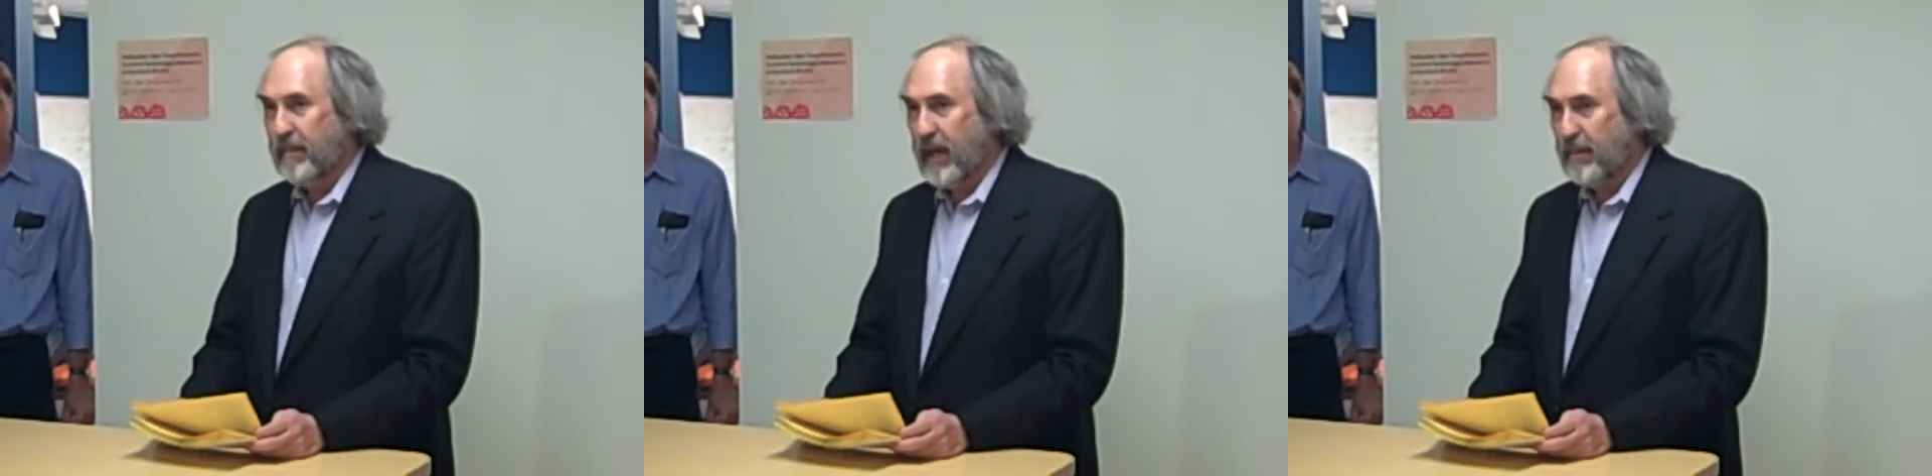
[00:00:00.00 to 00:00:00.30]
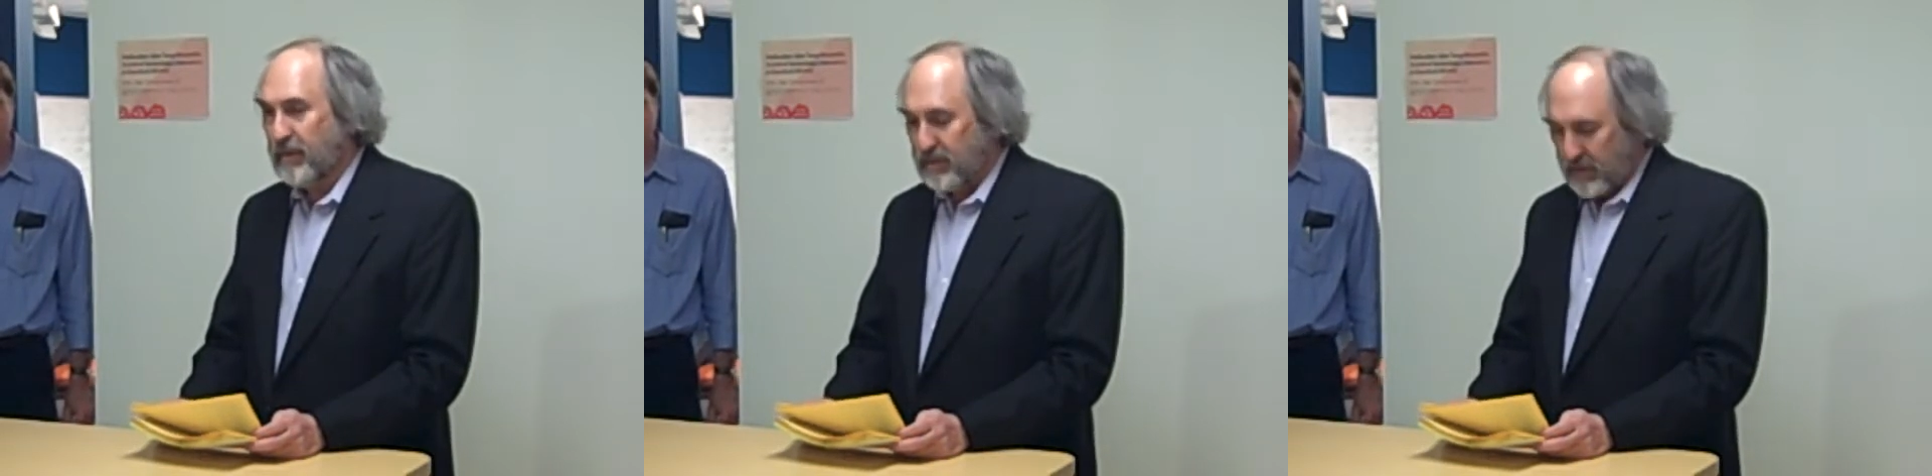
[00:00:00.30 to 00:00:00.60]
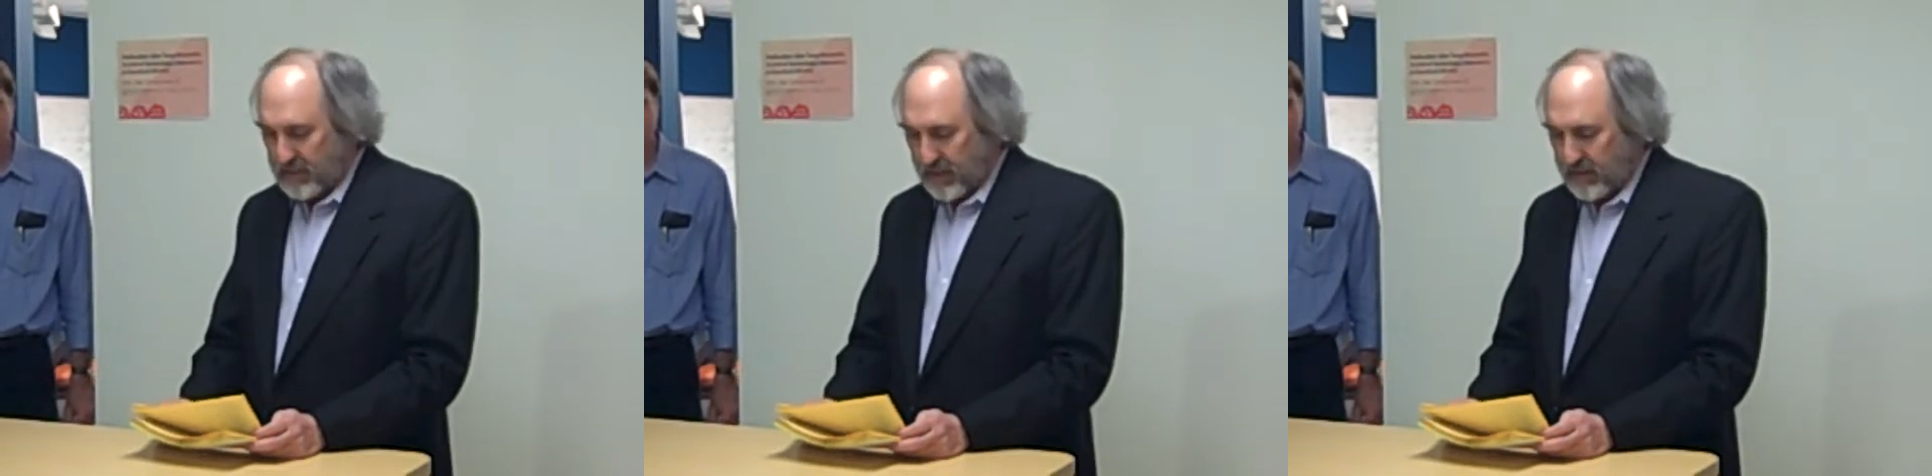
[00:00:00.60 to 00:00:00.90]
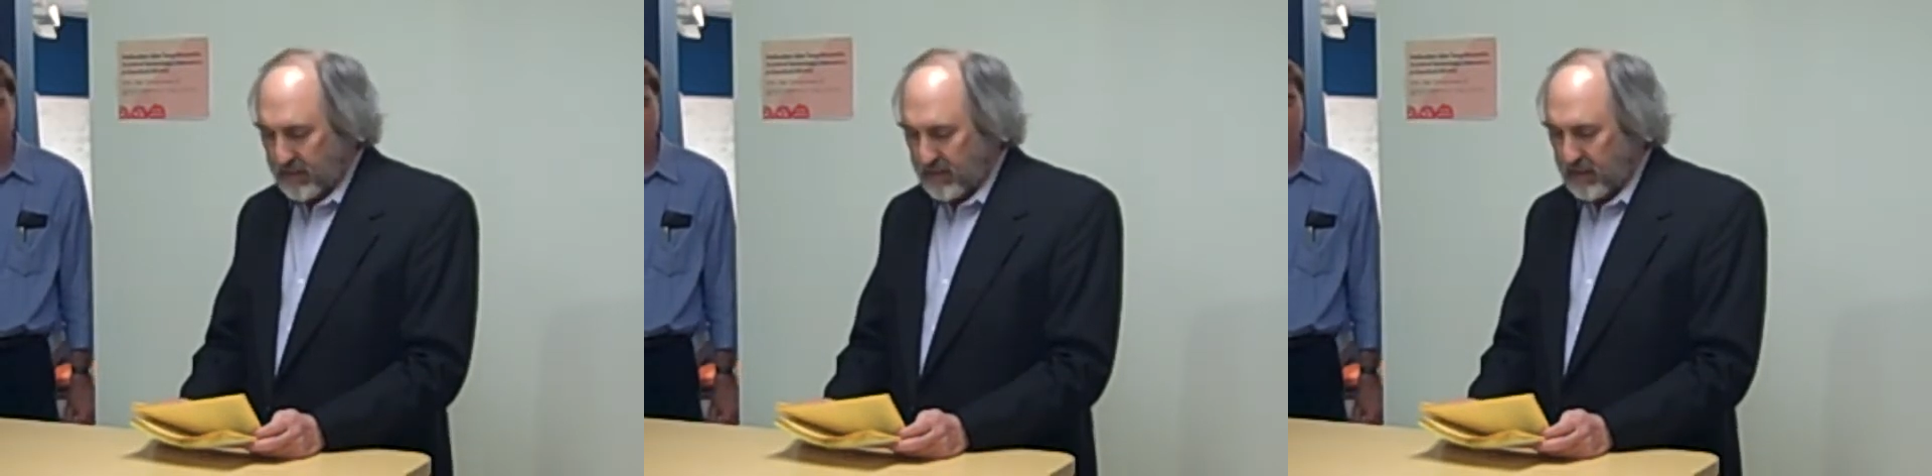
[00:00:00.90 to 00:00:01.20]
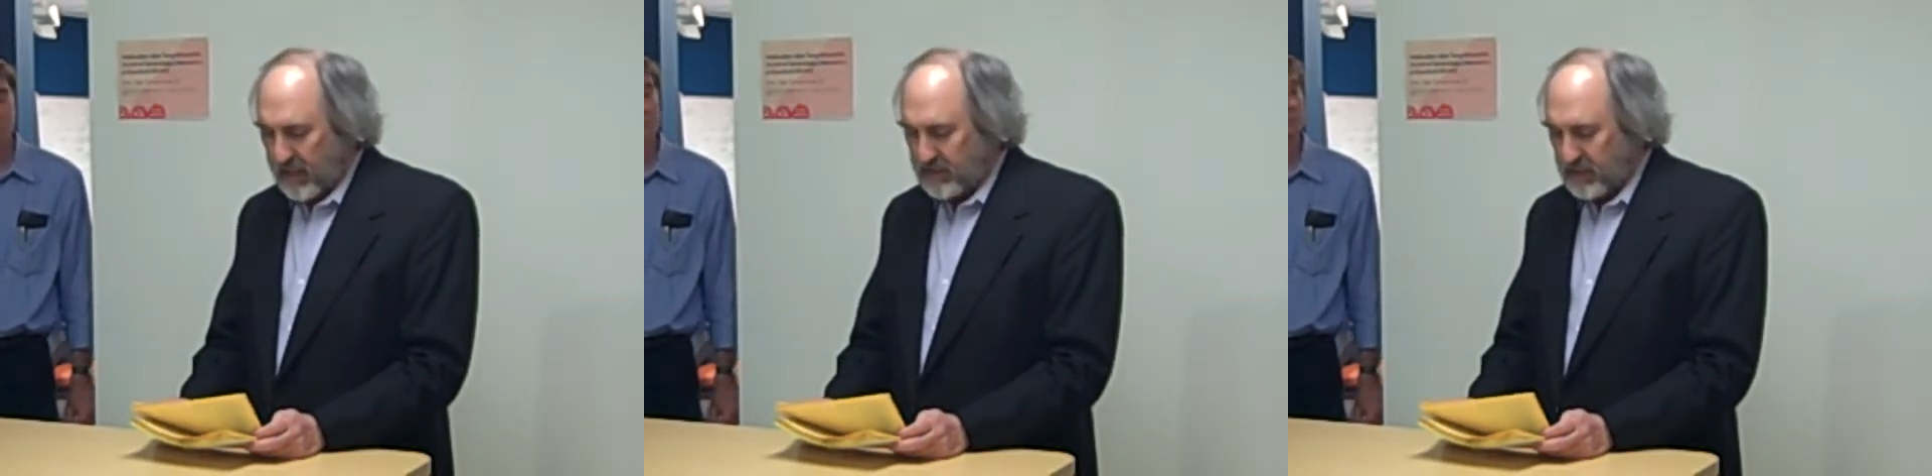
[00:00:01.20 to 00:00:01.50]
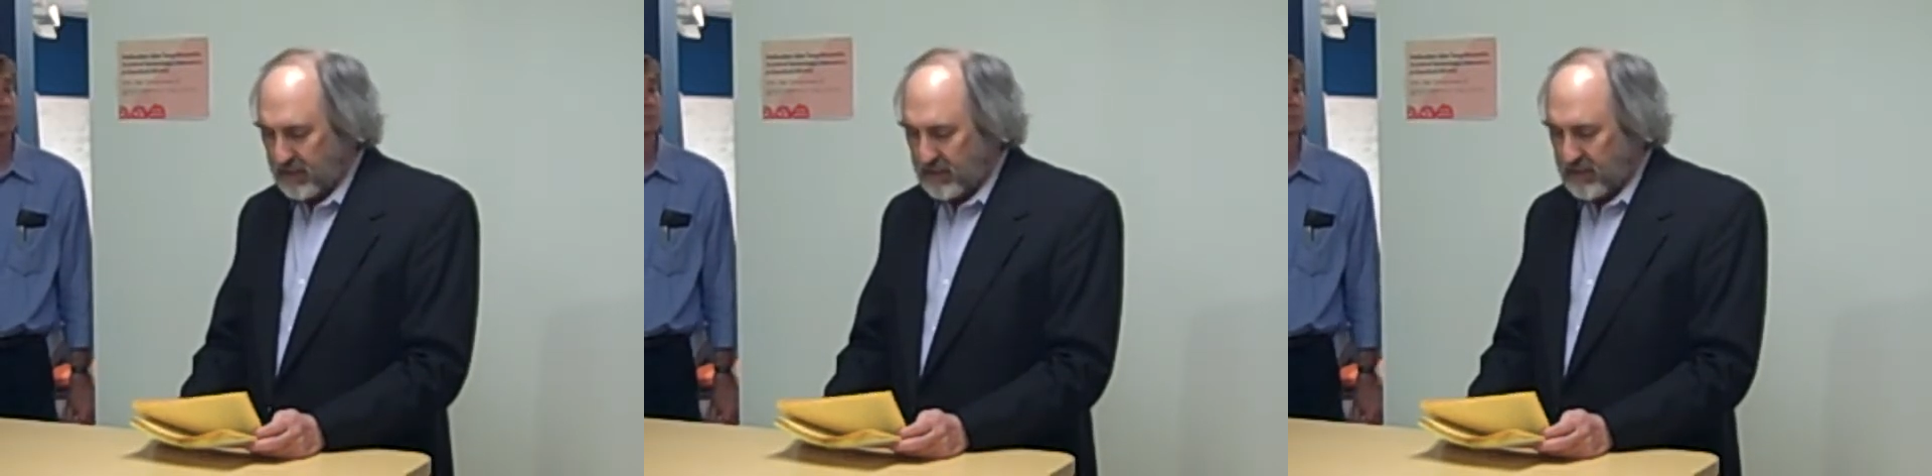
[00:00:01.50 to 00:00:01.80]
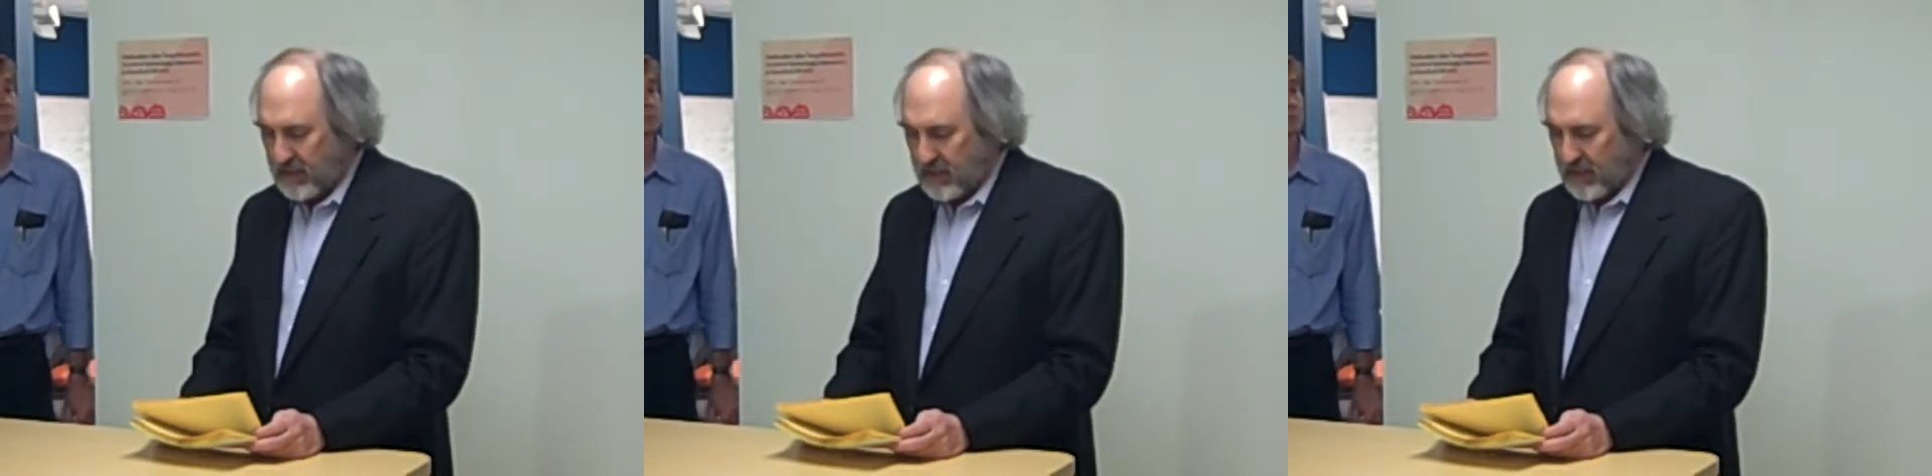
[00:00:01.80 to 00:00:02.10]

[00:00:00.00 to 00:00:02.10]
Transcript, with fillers: able to attend classes